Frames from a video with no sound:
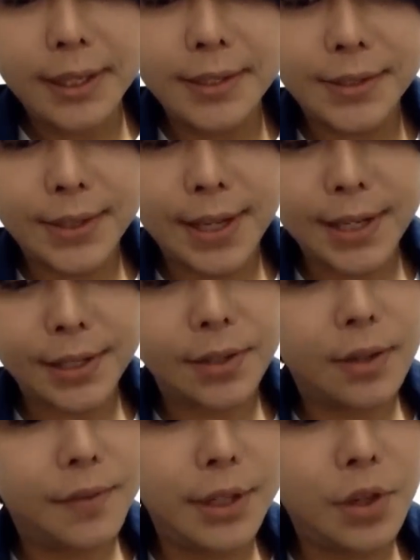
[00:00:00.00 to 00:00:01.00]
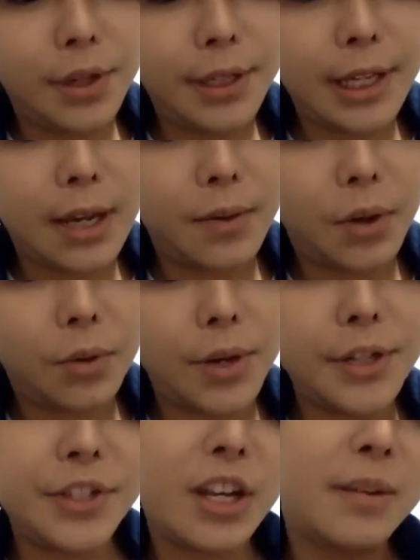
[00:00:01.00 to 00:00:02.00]
Instead of donning our
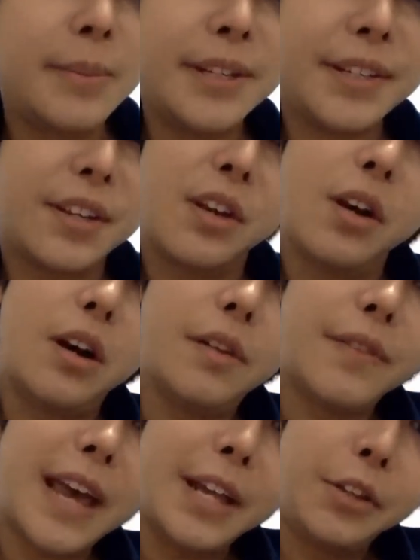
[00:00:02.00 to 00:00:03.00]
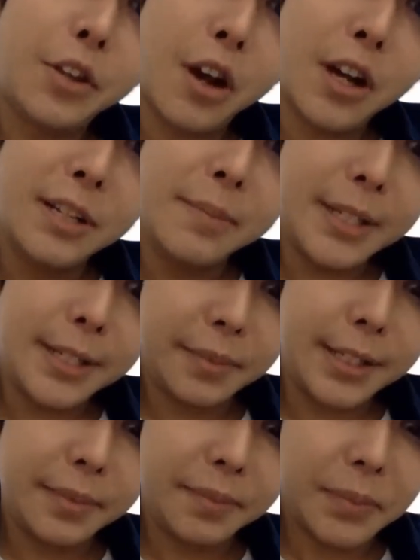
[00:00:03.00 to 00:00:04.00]
crash helmets of
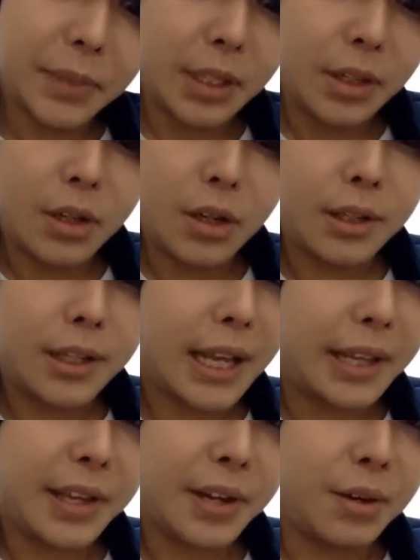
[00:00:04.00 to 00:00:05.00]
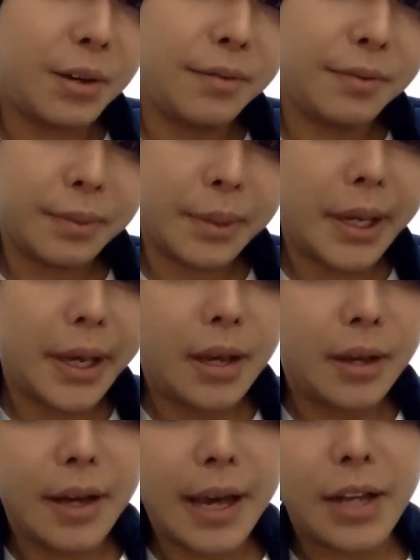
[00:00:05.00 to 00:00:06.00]
anonymity, or lack thereof,
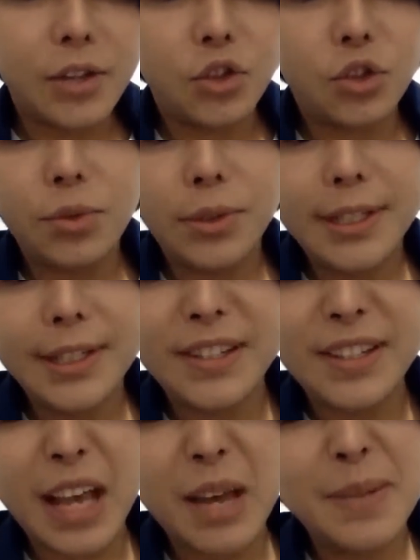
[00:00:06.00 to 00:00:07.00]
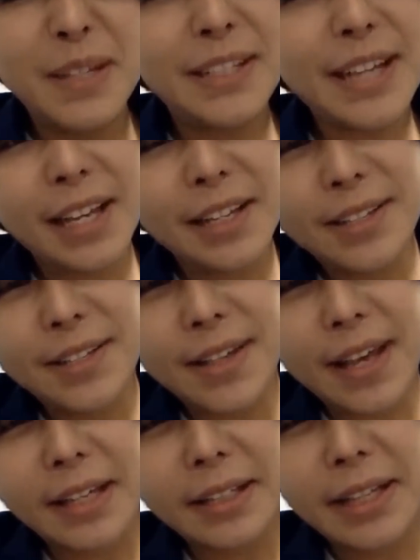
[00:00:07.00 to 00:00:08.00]
and shooting cyber daggers
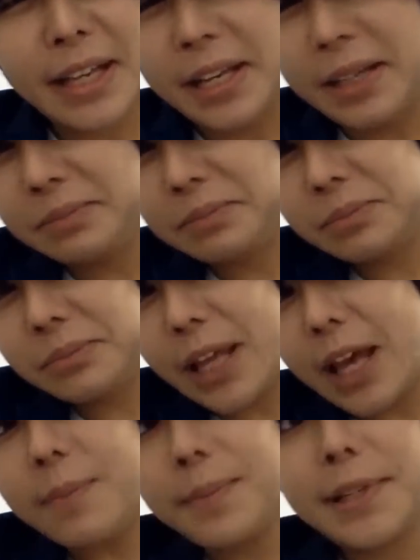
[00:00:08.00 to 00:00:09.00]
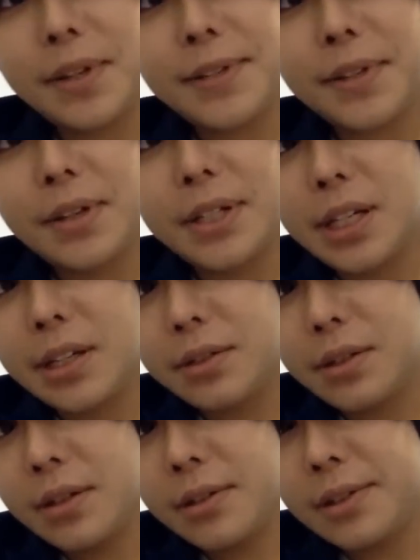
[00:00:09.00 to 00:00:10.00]
at a helpless
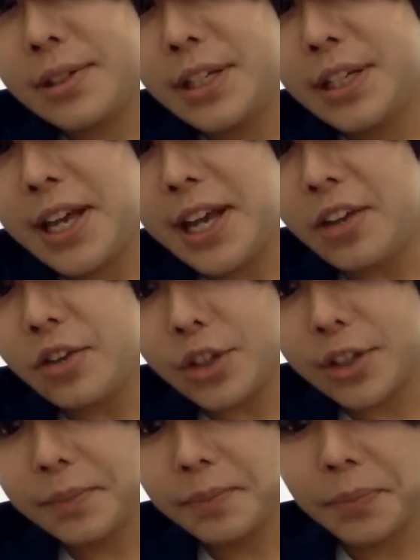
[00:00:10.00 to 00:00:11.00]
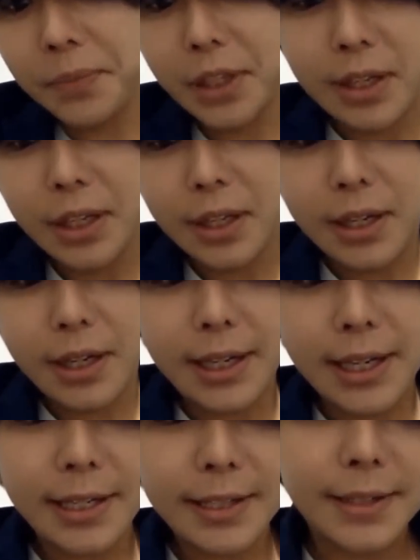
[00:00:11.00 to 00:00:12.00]
teenager,
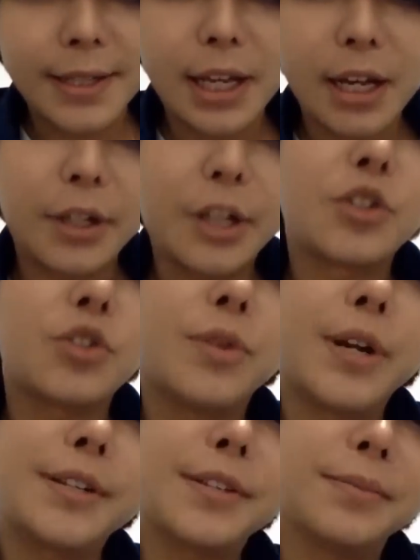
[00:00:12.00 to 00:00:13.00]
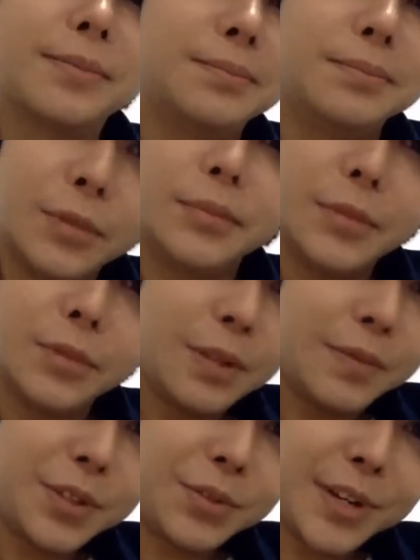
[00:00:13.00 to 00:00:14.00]
let us take out our stress
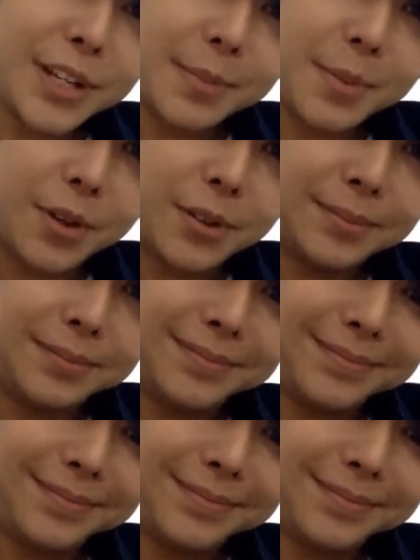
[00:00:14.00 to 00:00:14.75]
with a stress ball,